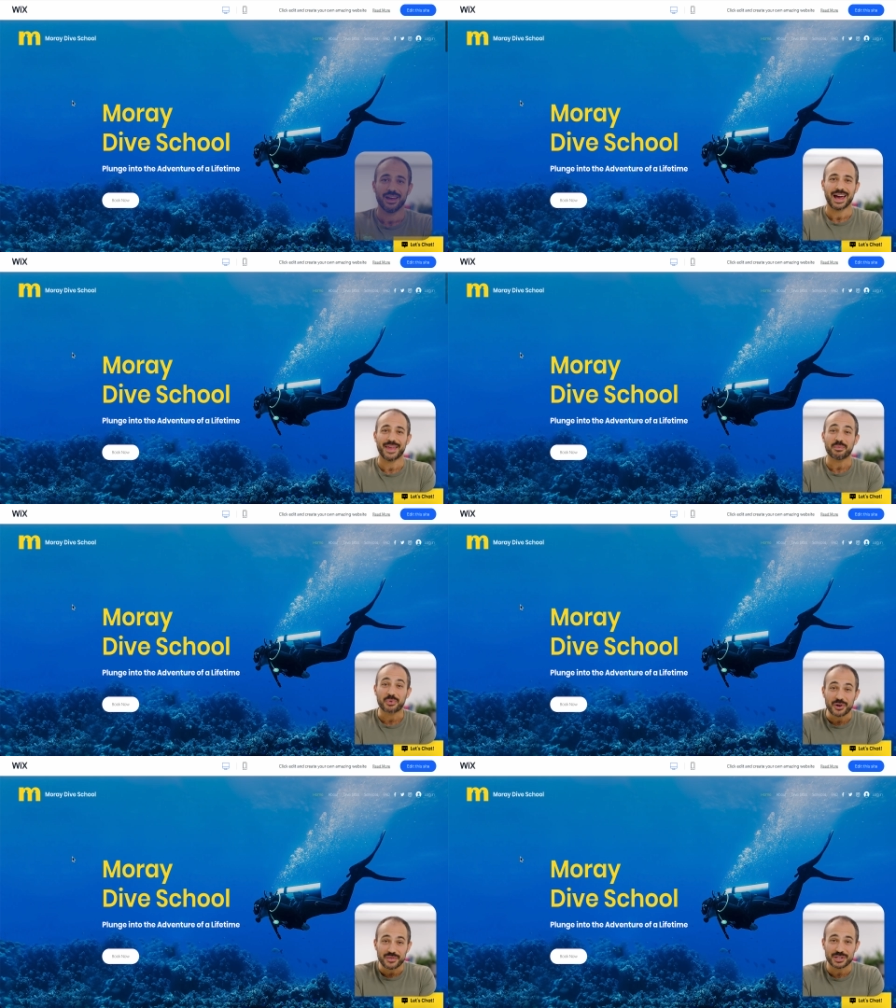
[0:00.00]
And the
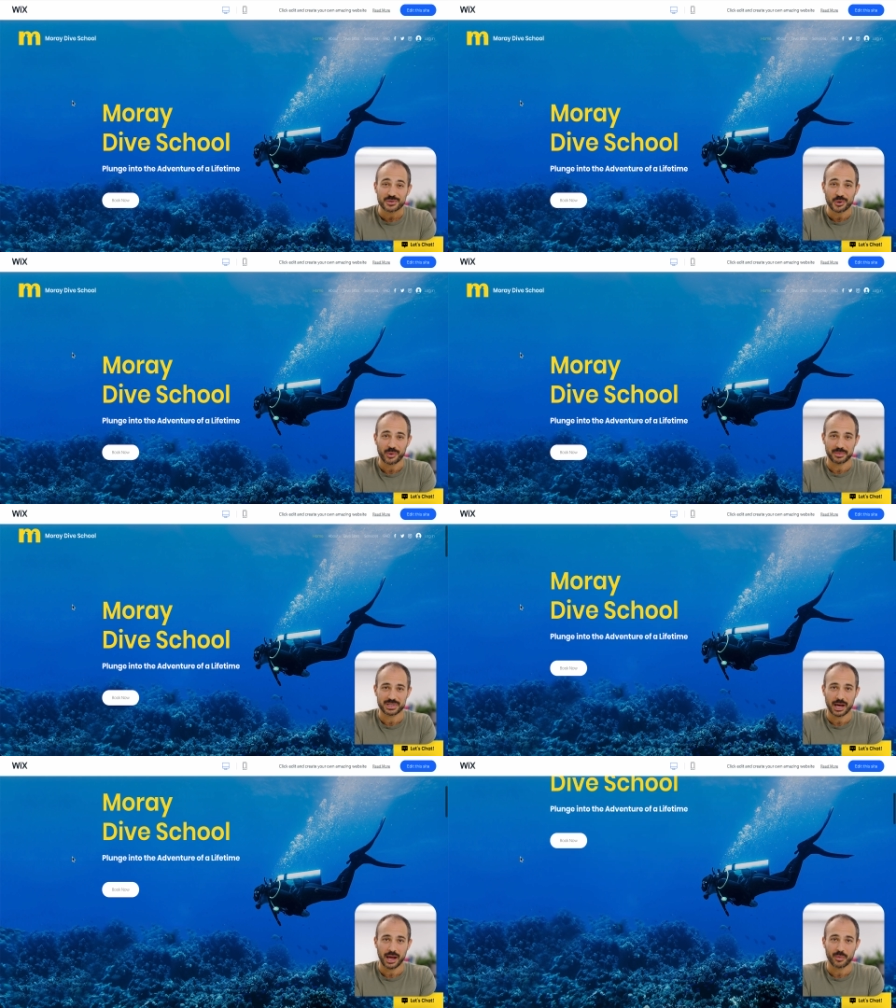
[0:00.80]
perfect school
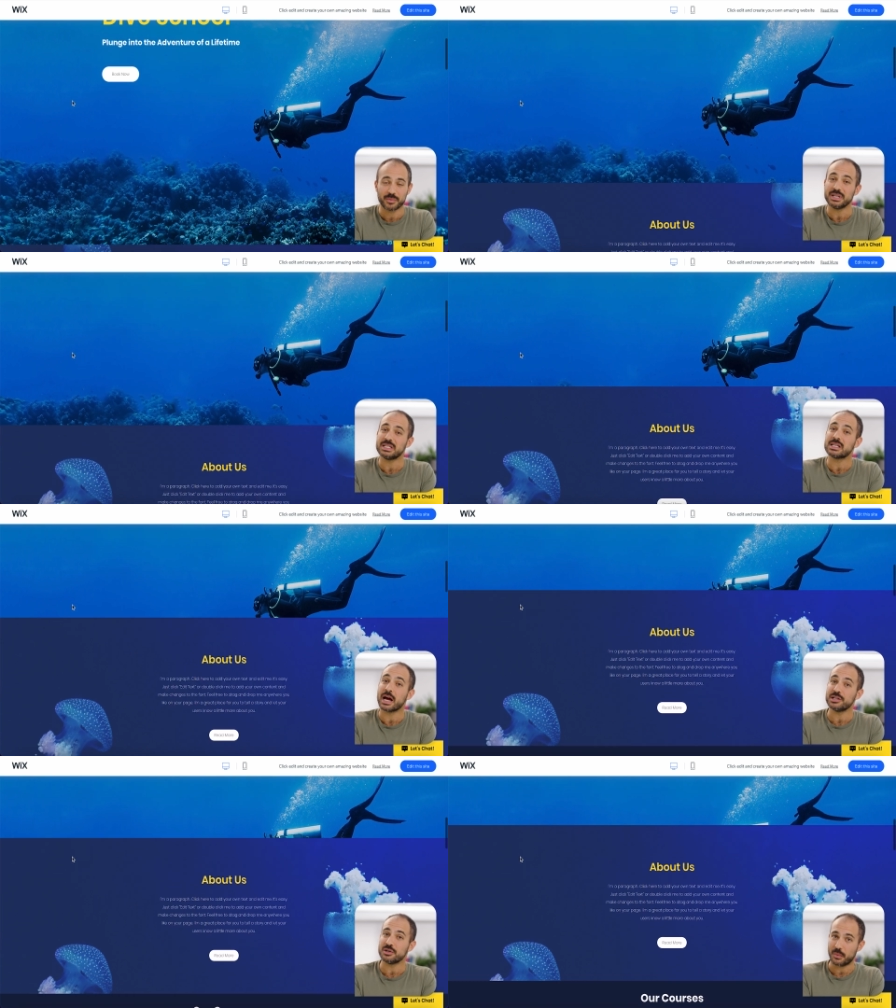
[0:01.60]
website would be
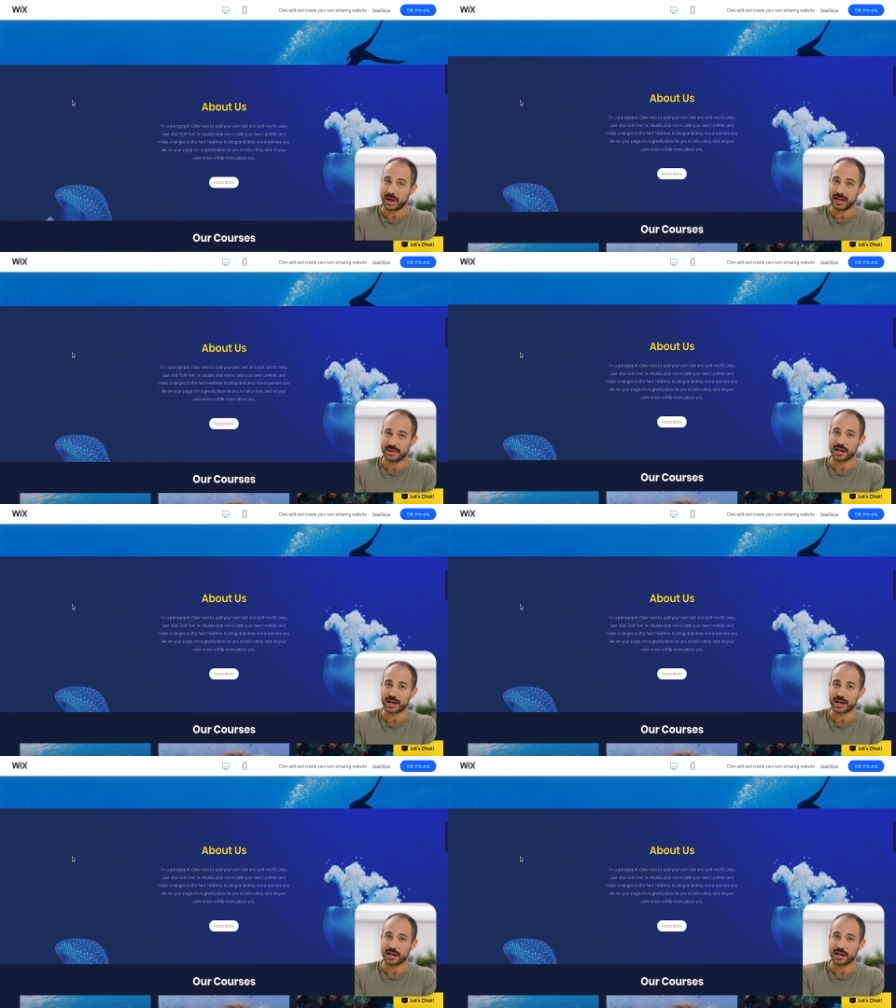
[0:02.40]
designed in a way